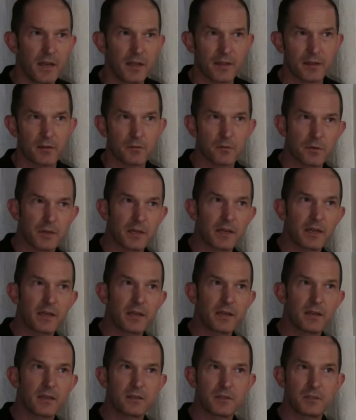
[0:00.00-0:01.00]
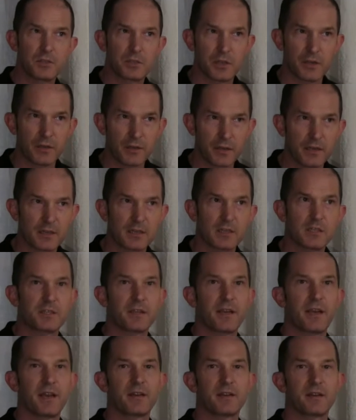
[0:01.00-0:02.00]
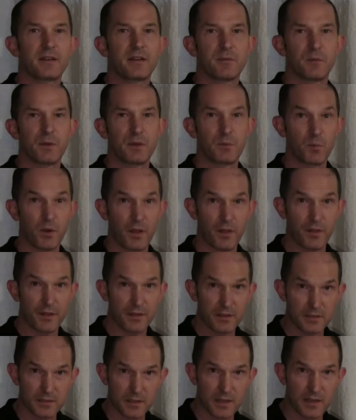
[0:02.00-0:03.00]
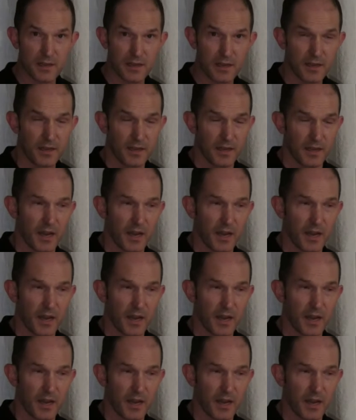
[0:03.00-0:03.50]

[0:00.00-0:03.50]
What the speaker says: they really don't understand and where things are